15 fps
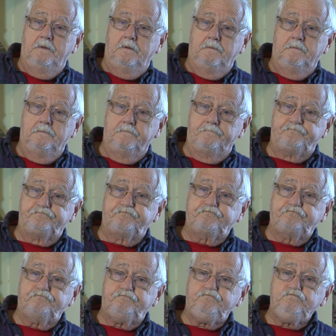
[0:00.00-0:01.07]
How would people
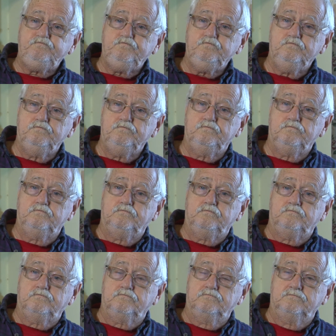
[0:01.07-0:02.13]
fill those wells?
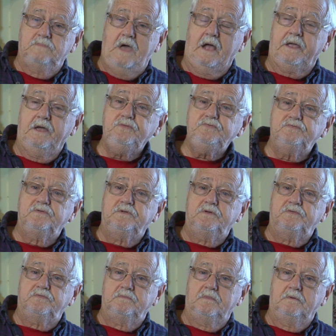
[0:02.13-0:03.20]
I guess it was
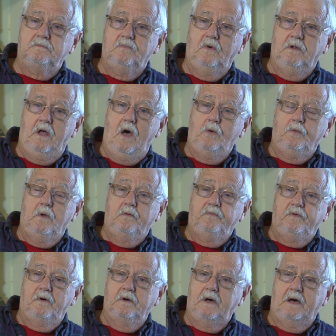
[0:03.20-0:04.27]
just well, I don't know,
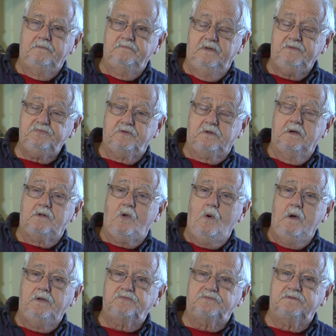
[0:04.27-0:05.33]
if, uh, that's a good
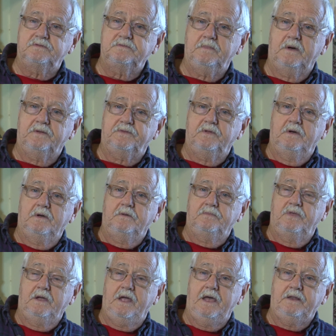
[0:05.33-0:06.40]
question. But uh,
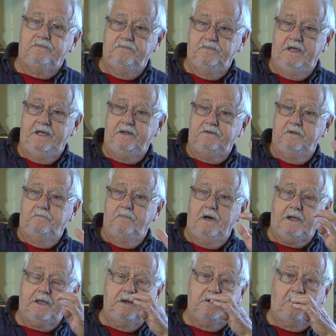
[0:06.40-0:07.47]
they had they had the
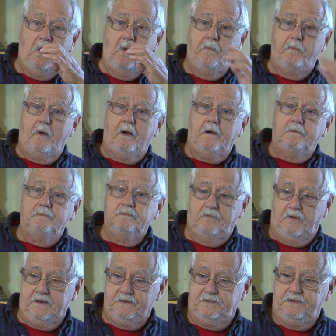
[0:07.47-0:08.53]
bucket and rope fire,
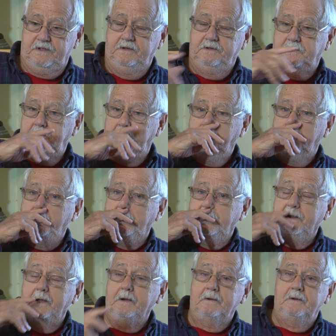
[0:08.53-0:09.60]
right, you know,
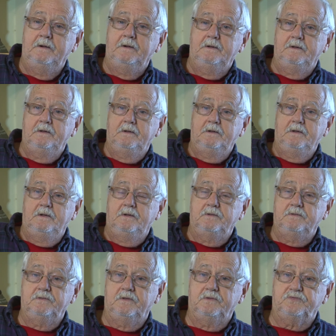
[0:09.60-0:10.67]
and uh,
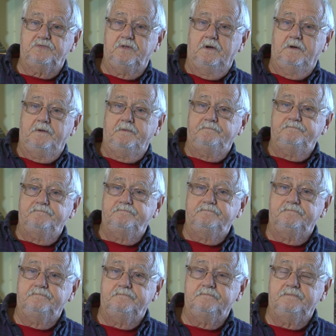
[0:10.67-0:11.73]
just uh,
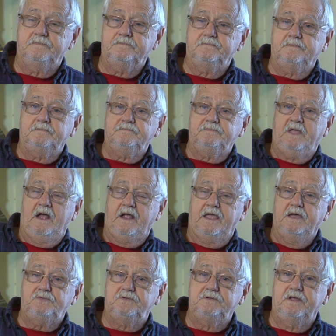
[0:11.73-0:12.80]
I
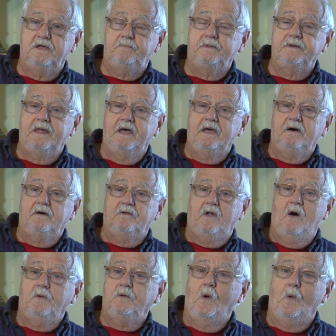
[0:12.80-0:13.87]
guess dip it down. I
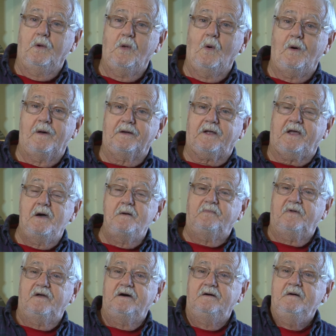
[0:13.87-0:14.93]
don't know where the water come
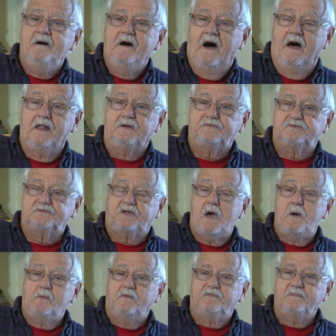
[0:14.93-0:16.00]
from, unless it's
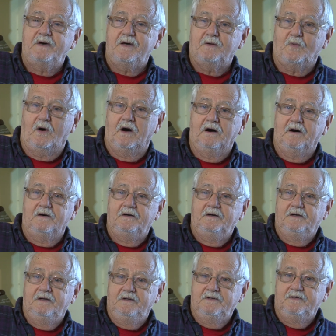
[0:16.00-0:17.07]
coming from that uh,
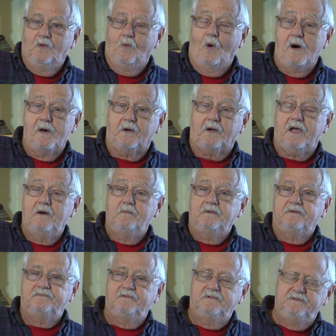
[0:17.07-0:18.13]
water
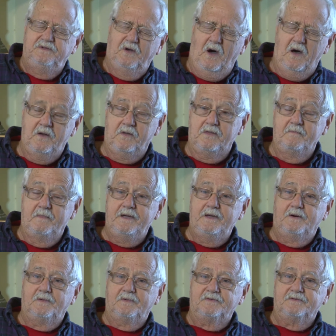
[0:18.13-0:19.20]
coming, you know, under the
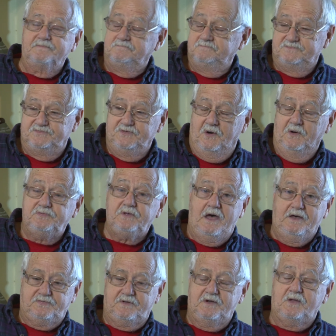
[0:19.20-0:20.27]
mill. So
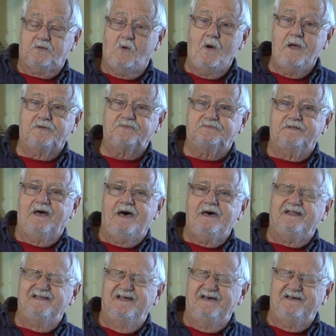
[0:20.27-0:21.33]
that's a good question. I
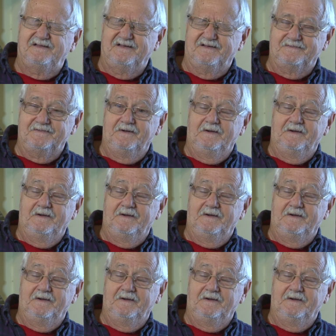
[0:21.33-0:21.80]
hadn't had it.